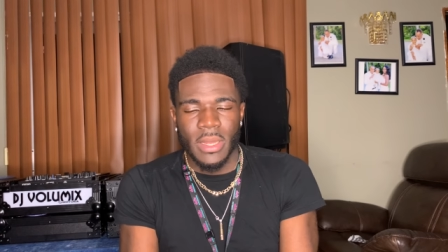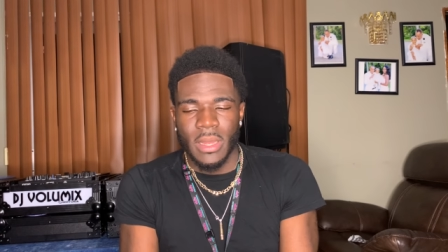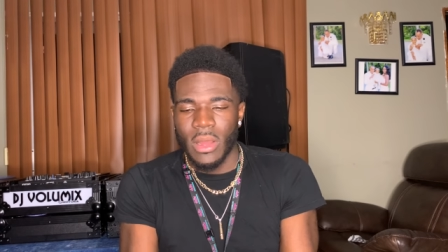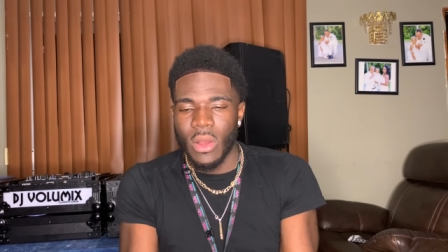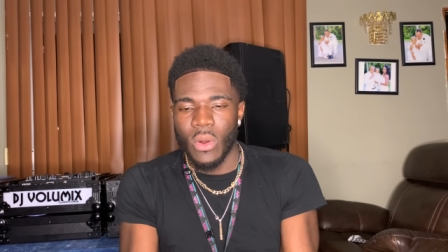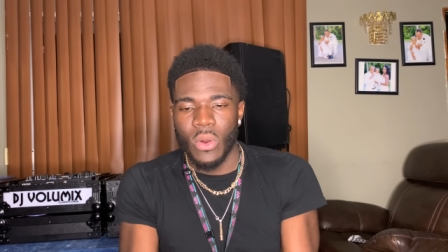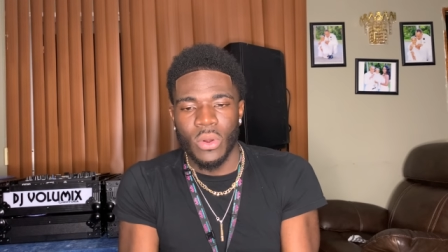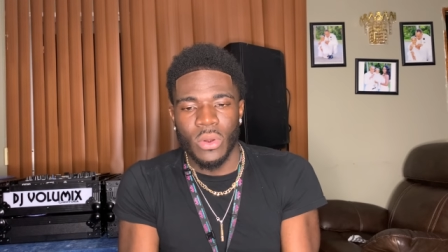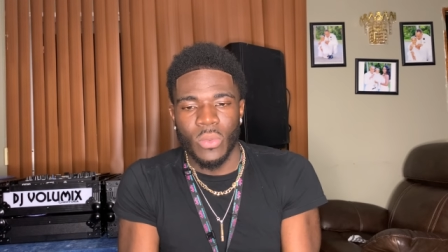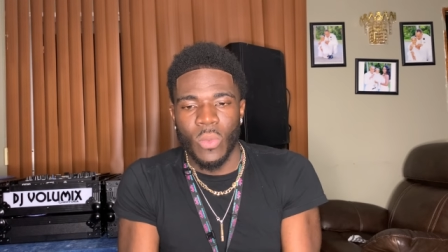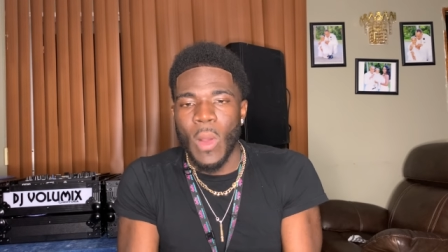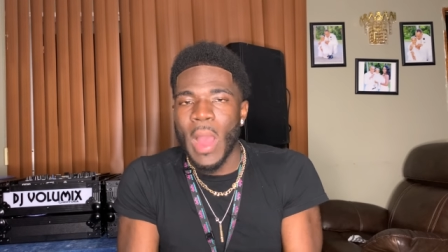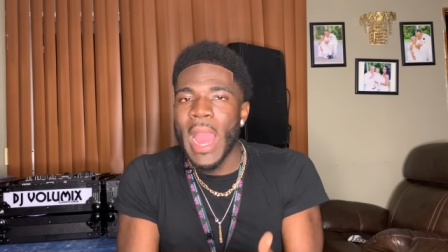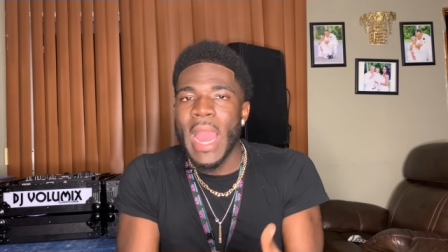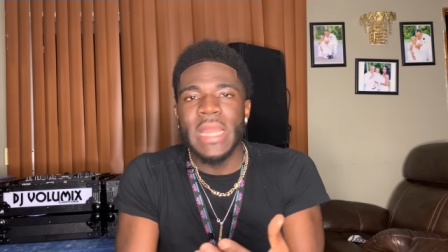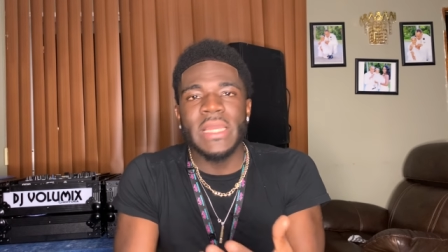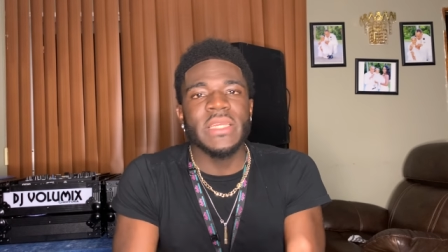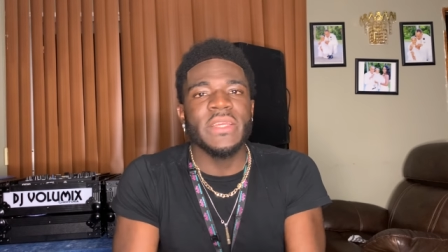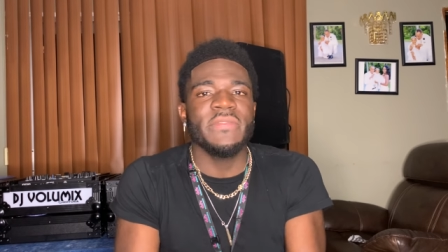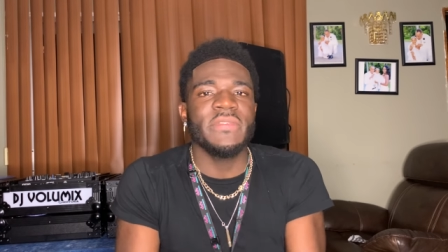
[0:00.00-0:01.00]
Or why I
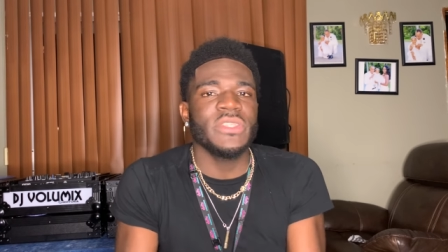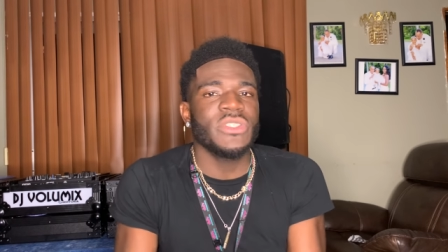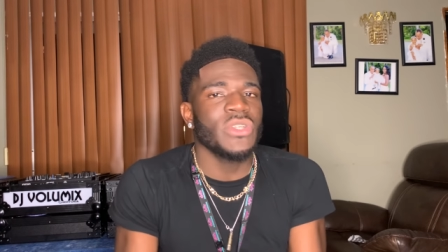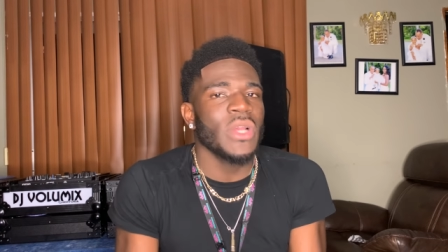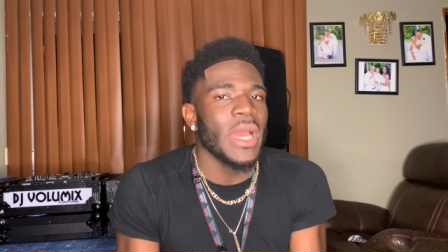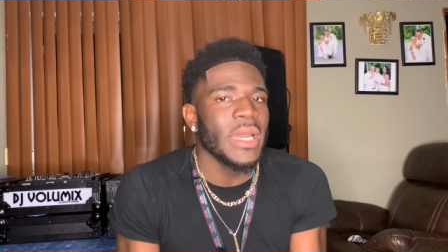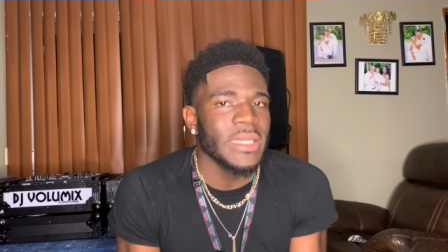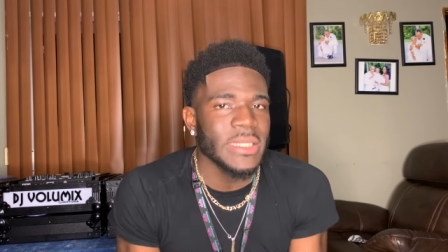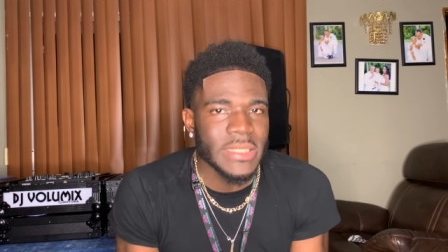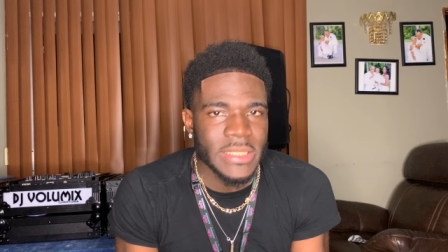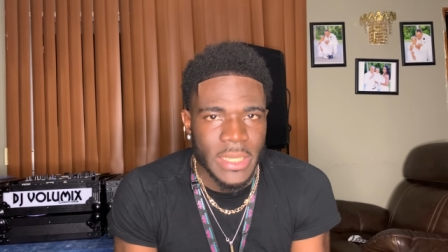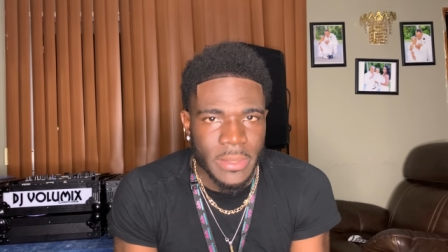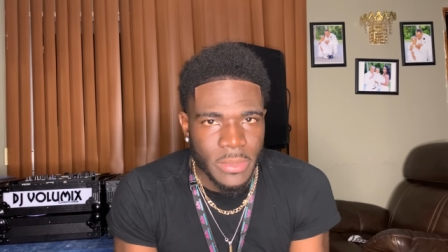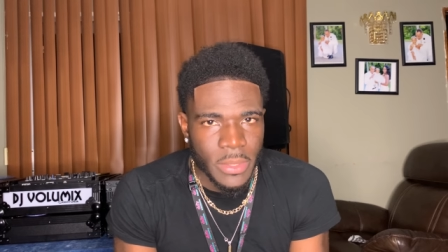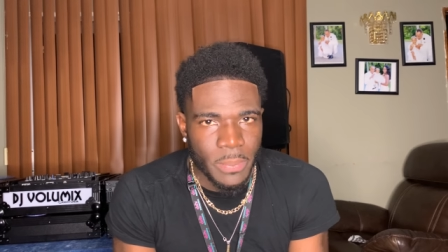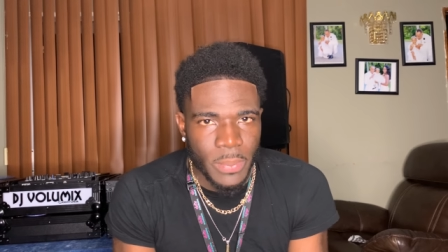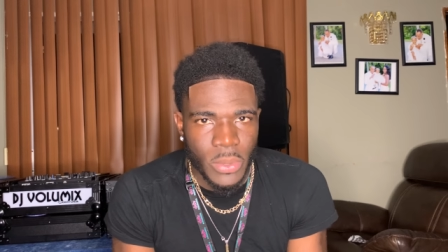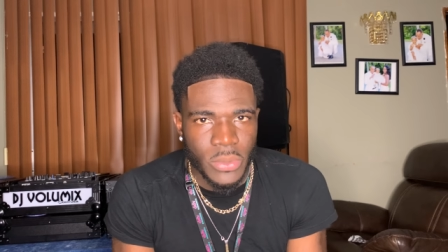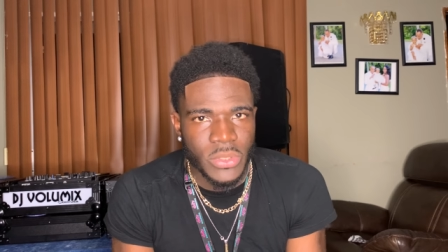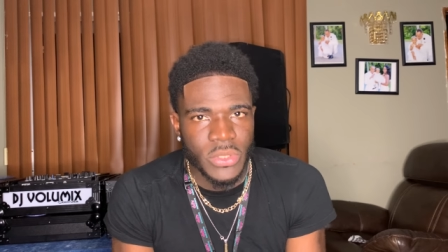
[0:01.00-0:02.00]
didn't even try to attempt to
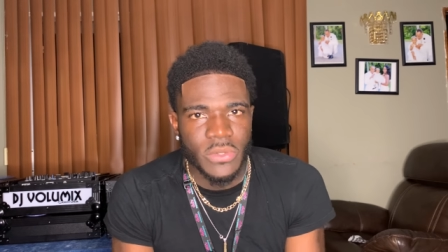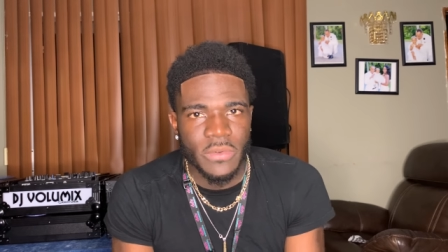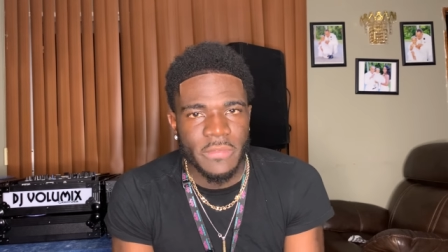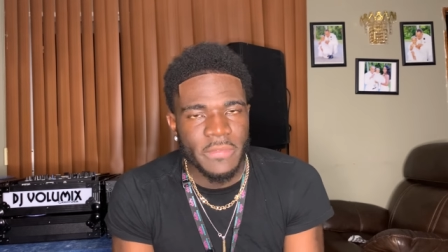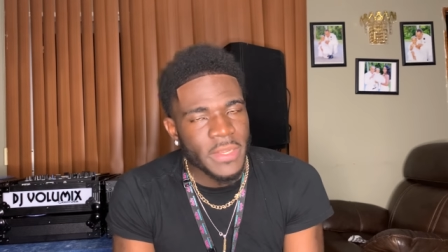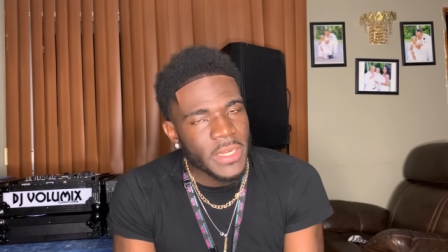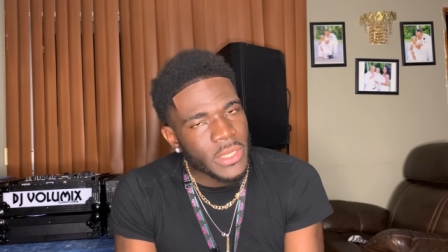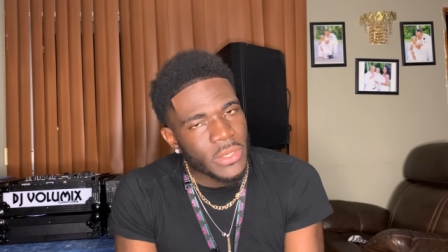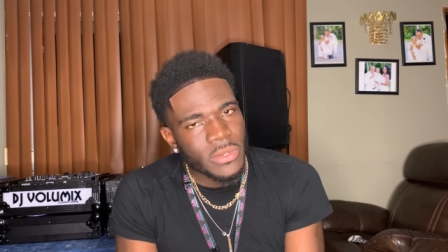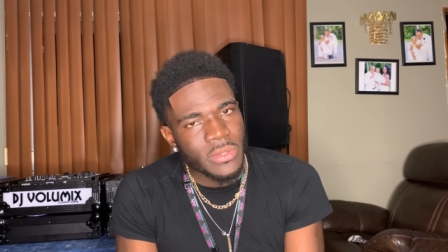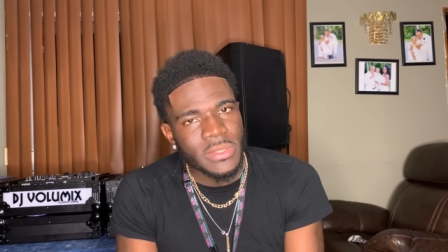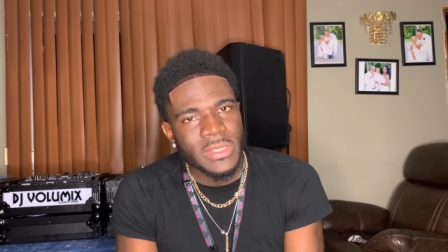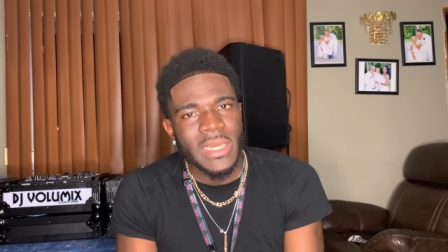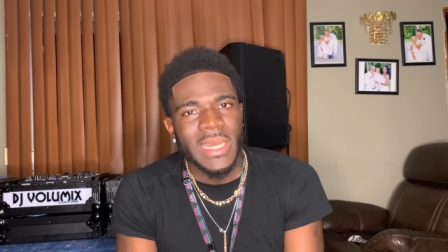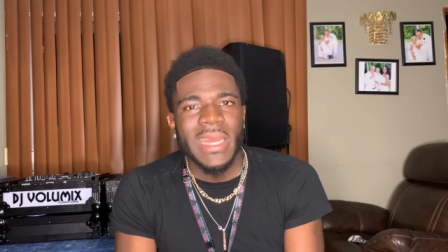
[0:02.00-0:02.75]
post no videos.